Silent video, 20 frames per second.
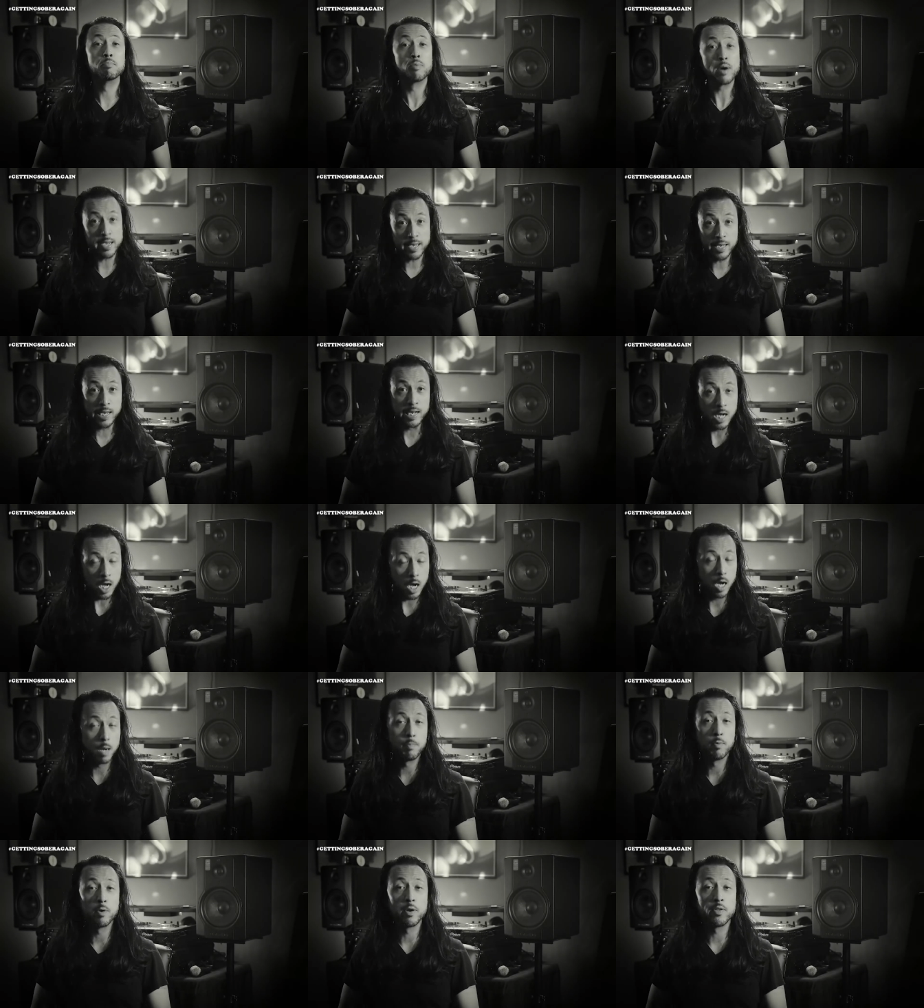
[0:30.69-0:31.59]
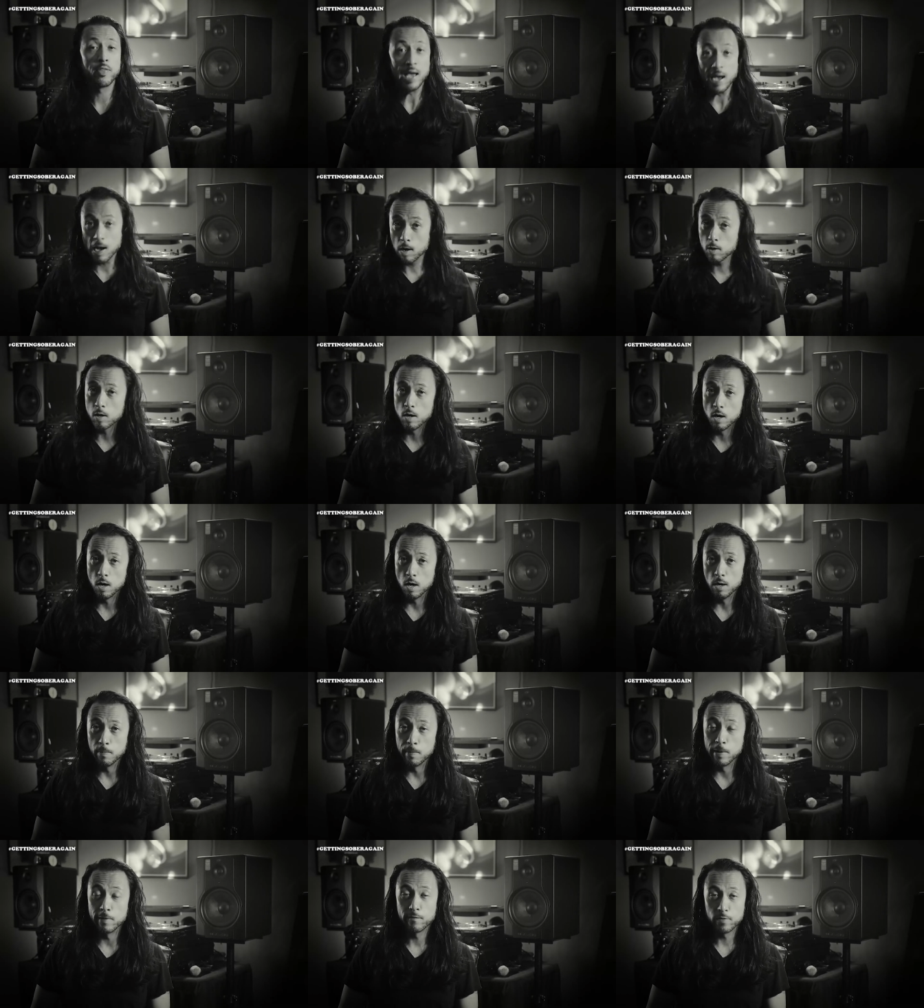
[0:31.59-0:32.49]
breaking up with
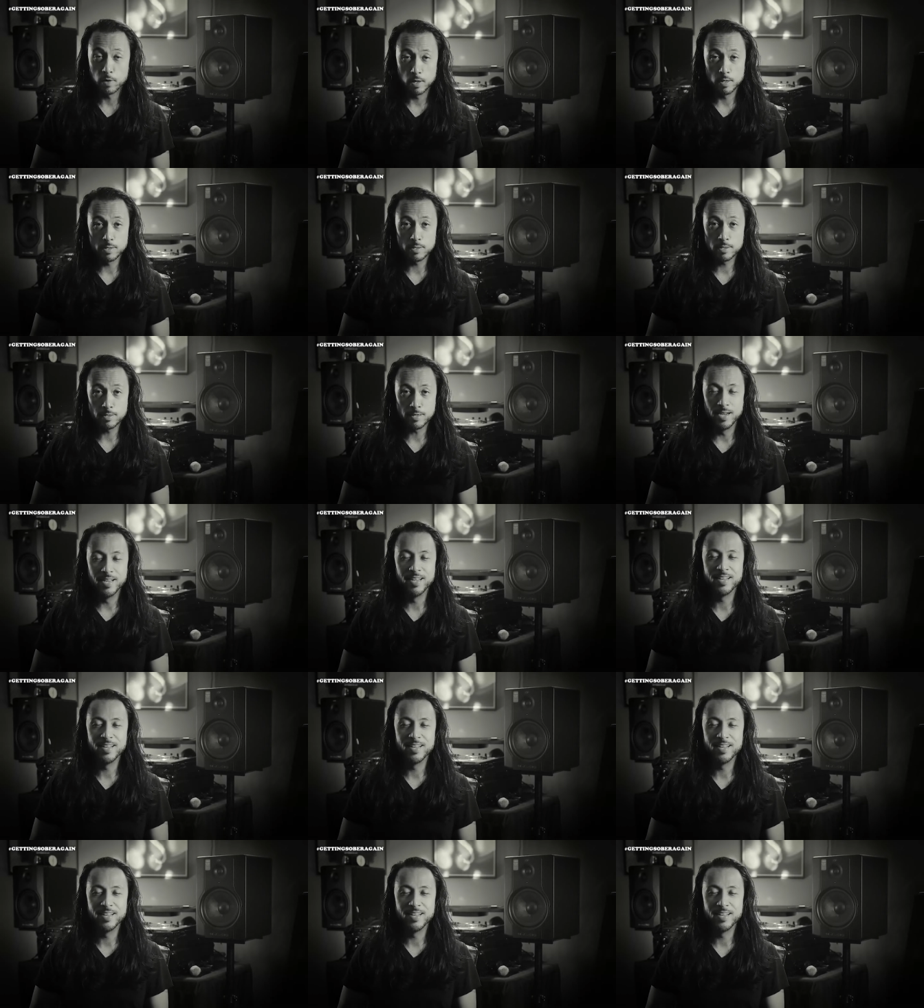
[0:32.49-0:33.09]
alcohol. But first,